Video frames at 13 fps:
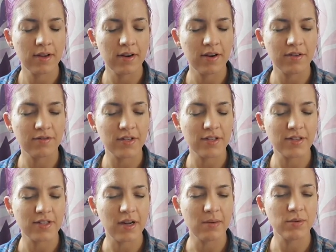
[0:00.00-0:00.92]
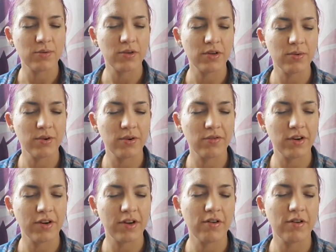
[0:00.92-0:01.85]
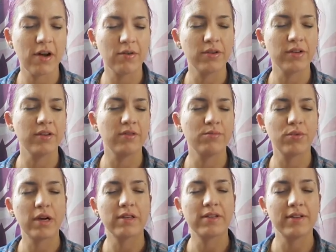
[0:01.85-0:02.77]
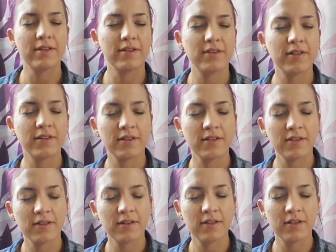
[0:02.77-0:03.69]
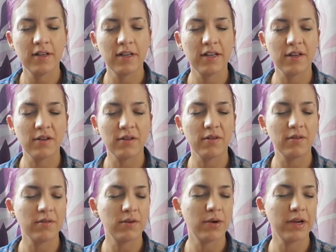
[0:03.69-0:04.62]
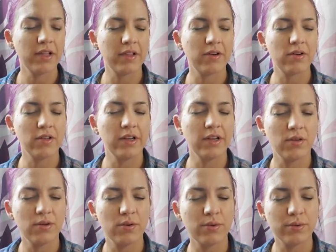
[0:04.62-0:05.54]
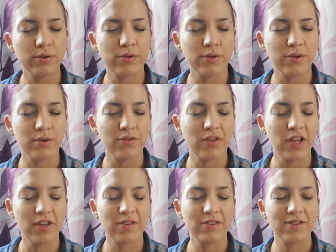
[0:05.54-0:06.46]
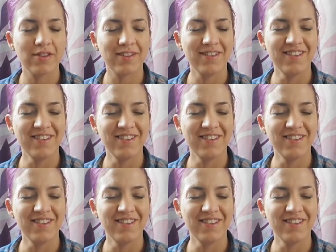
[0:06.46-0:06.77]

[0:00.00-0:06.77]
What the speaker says: And oftentimes when you are very grounded and present, it quite literally glows through your face,